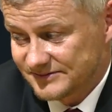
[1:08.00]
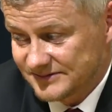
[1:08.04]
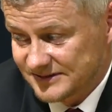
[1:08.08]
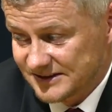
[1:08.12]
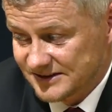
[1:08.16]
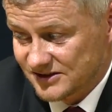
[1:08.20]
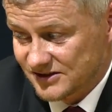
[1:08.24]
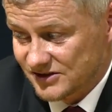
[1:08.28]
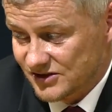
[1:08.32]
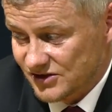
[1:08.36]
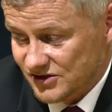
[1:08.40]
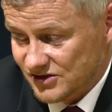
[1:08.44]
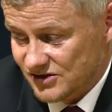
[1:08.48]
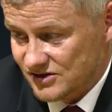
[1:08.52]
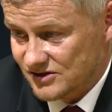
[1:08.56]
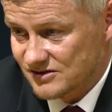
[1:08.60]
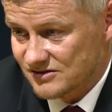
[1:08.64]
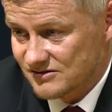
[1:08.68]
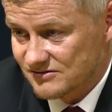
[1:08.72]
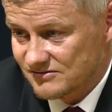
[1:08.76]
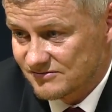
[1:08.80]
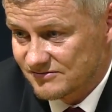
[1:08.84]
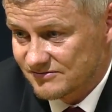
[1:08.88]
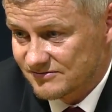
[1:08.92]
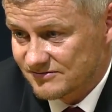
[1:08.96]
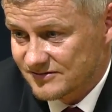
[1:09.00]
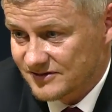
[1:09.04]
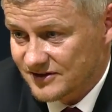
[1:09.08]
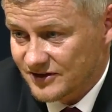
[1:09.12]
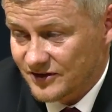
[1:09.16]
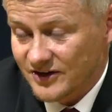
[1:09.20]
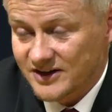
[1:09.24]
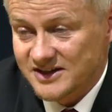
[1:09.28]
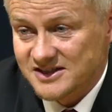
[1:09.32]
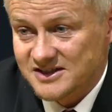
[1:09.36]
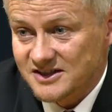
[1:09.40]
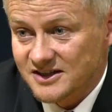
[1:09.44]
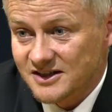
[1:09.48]
It's just
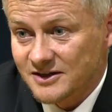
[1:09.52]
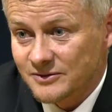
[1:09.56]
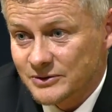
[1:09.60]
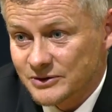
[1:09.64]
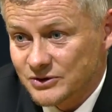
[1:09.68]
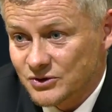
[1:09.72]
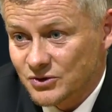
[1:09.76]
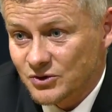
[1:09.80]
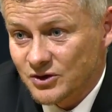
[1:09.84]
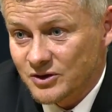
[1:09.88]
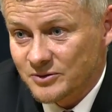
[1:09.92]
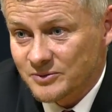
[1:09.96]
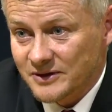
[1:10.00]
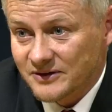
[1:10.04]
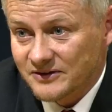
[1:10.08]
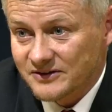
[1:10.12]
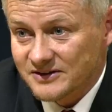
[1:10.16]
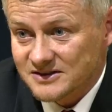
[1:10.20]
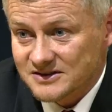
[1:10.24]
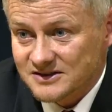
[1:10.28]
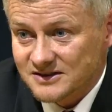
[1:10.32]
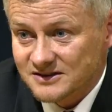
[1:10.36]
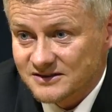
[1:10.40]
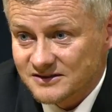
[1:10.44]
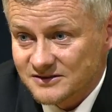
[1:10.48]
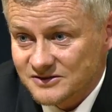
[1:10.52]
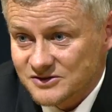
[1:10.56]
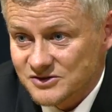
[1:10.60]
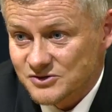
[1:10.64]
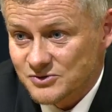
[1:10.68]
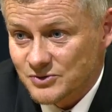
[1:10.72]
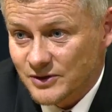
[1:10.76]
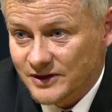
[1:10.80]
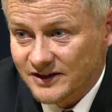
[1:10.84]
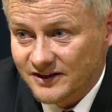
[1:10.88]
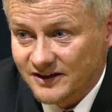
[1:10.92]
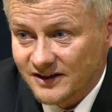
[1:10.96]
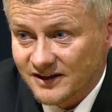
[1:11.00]
crazy that we talk about this in
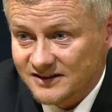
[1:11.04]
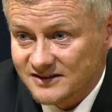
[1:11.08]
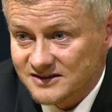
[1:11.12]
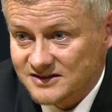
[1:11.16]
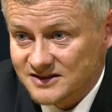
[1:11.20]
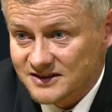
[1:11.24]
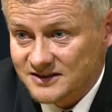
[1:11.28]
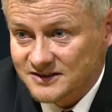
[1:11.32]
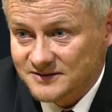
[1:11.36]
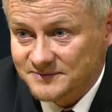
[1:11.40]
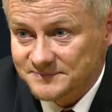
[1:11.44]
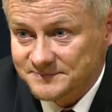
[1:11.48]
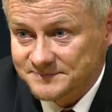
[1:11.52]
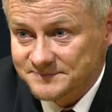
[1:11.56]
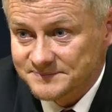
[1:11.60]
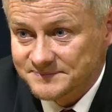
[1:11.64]
2019.